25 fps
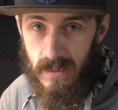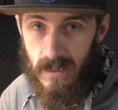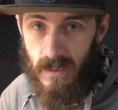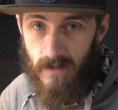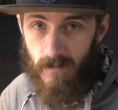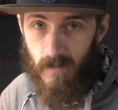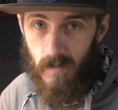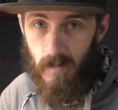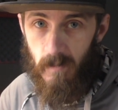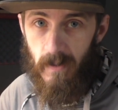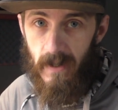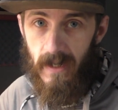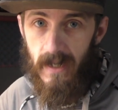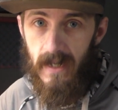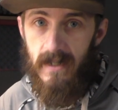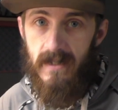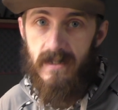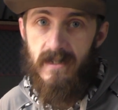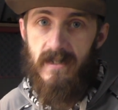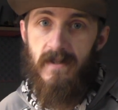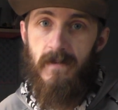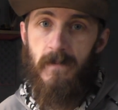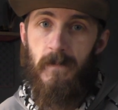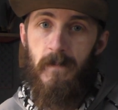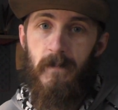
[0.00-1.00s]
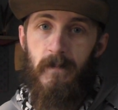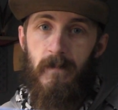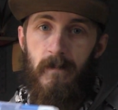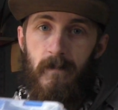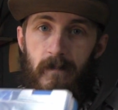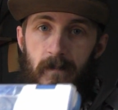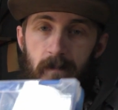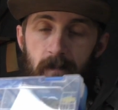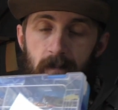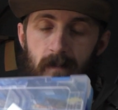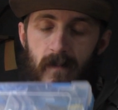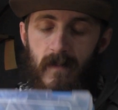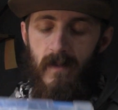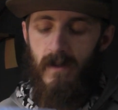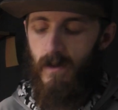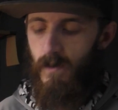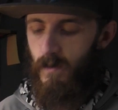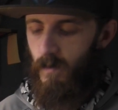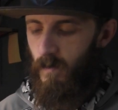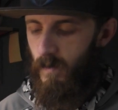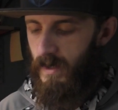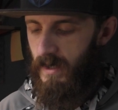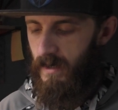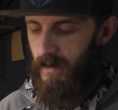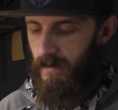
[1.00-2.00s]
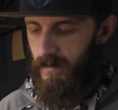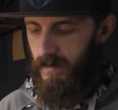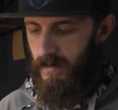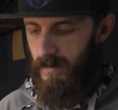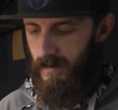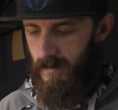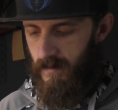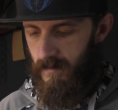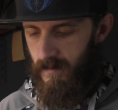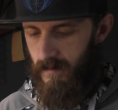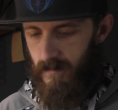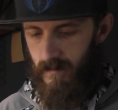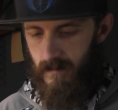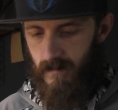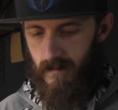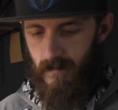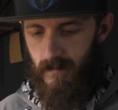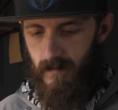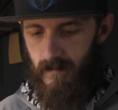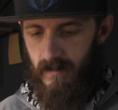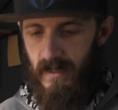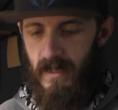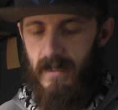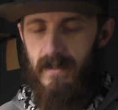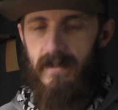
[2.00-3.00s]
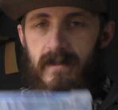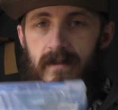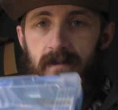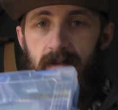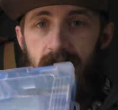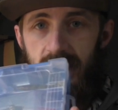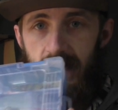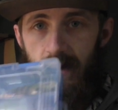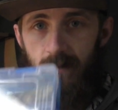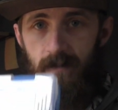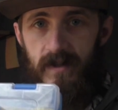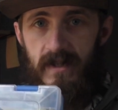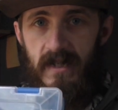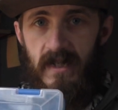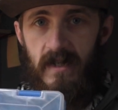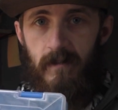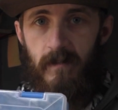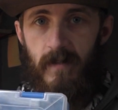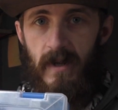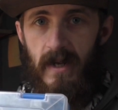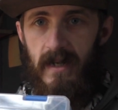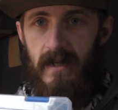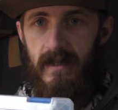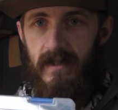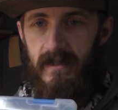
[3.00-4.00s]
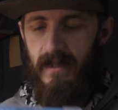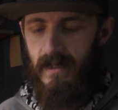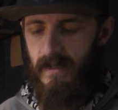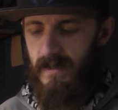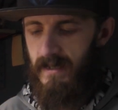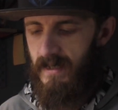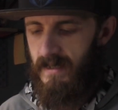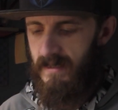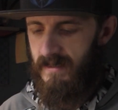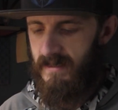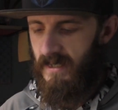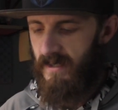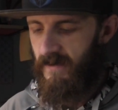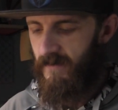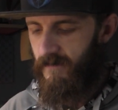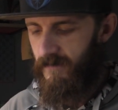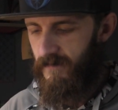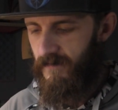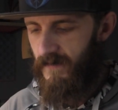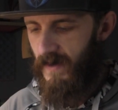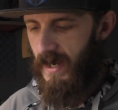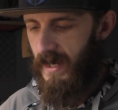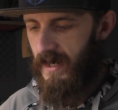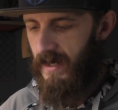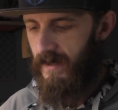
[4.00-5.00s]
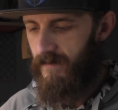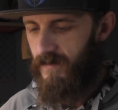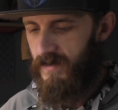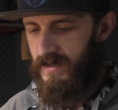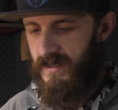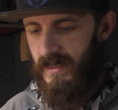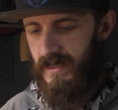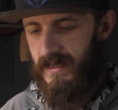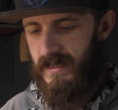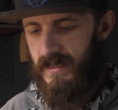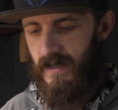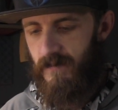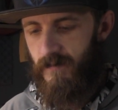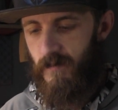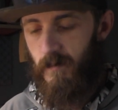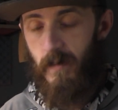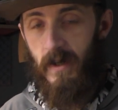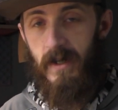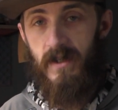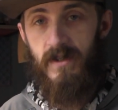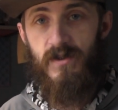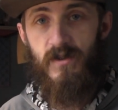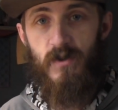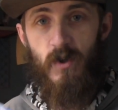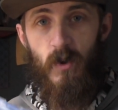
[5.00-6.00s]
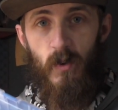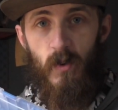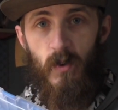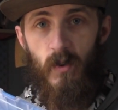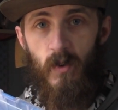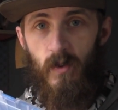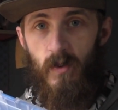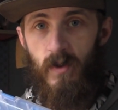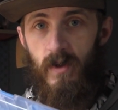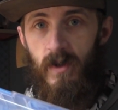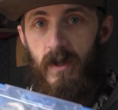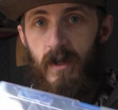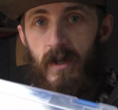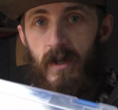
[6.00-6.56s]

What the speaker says: different baits. Wow. Yes, 17 baits. I think it's like 5 or 6 different baits total.